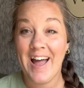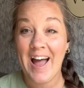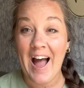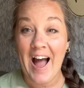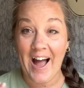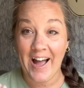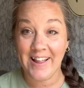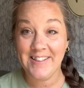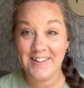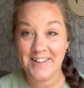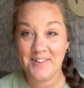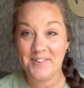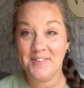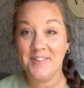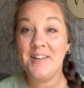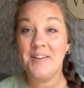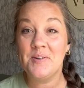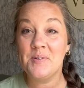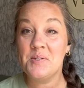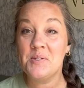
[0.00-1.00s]
I
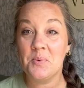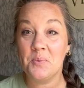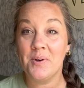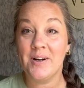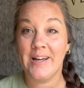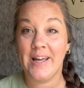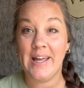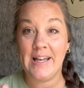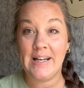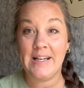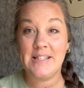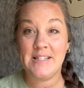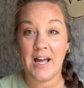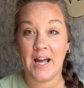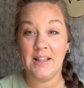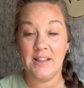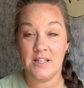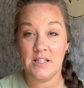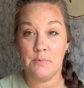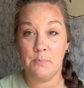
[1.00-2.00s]
literally used to work
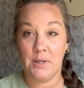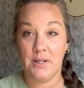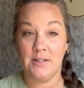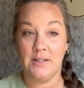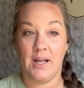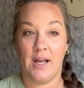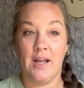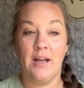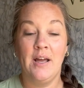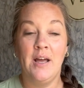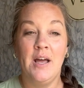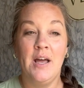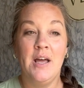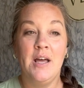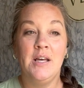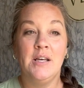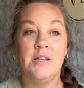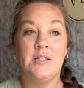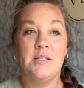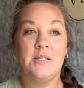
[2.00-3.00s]
inside this building.
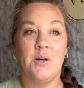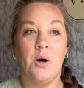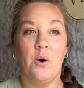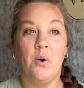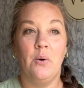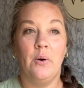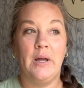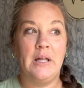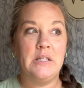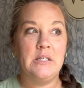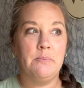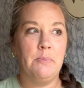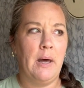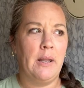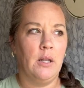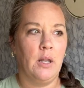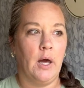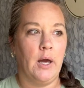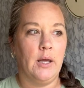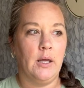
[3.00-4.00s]
So it's
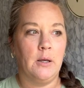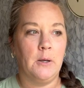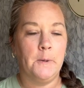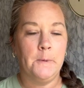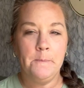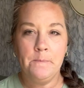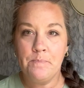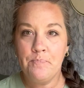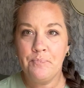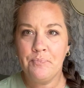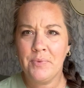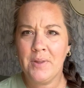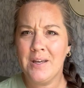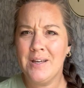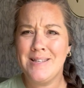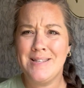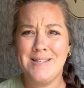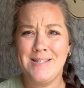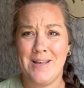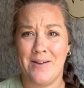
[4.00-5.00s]
been like
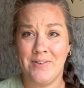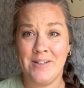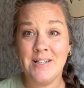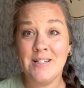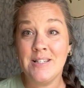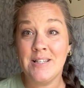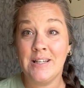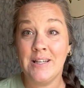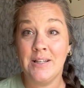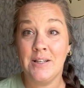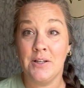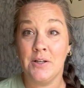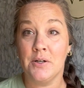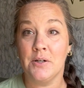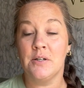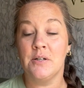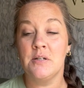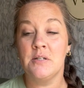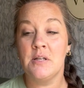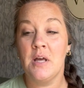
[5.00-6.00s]
17
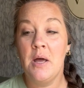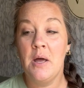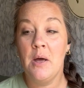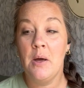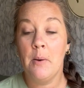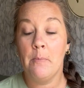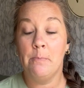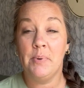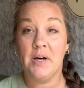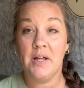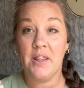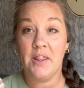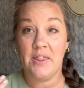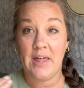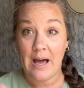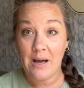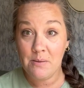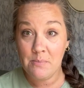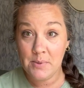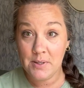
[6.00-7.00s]
years, but
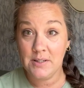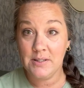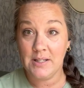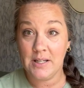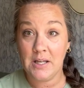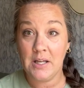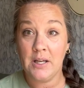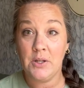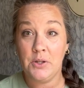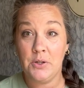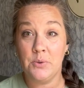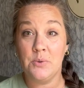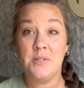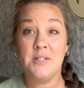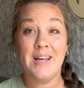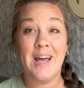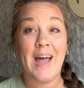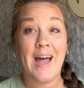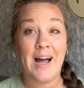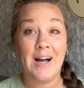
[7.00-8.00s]
that building used
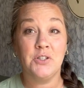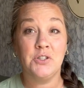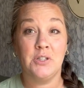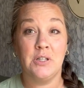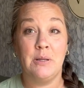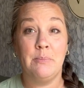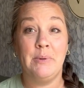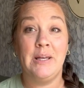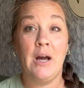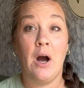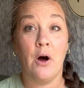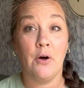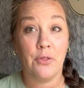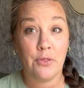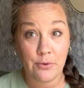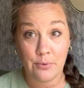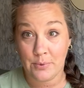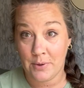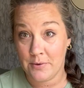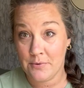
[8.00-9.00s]
to actually be a
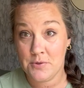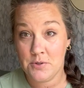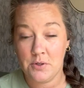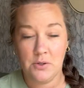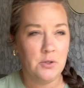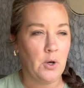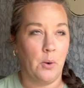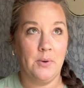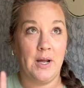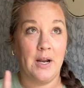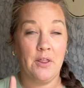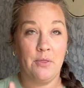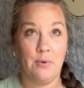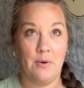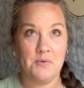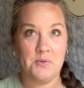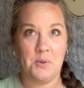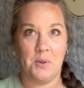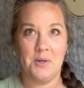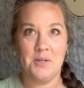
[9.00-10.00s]
thrift, no, not a
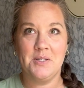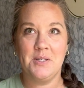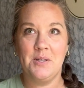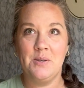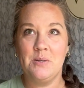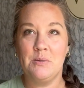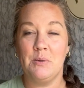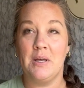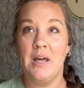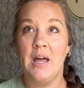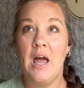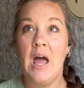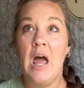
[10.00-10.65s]
thrift store, excuse me.